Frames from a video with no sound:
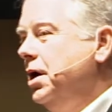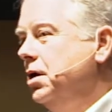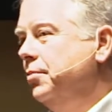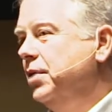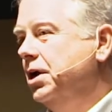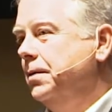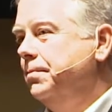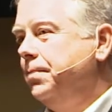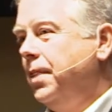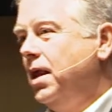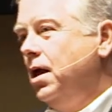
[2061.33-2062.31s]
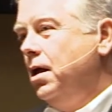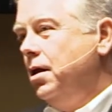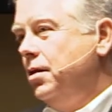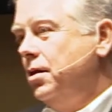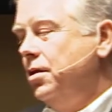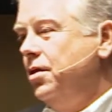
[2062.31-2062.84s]
in a minute.
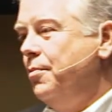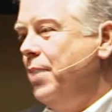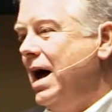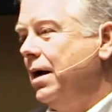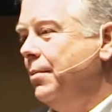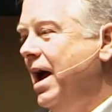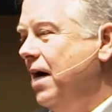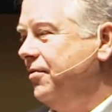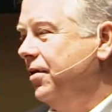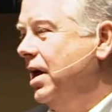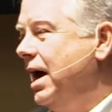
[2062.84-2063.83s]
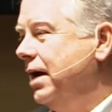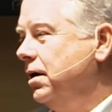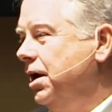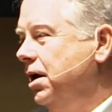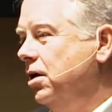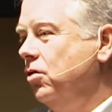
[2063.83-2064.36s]
The bottom half of
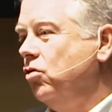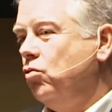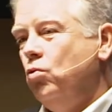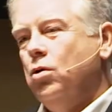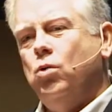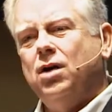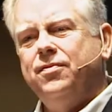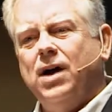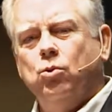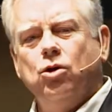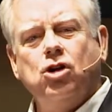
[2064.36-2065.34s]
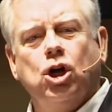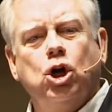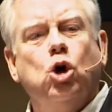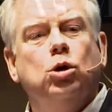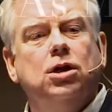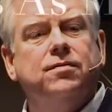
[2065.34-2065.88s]
that is, well, what if I was going to
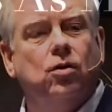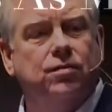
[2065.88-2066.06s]
go live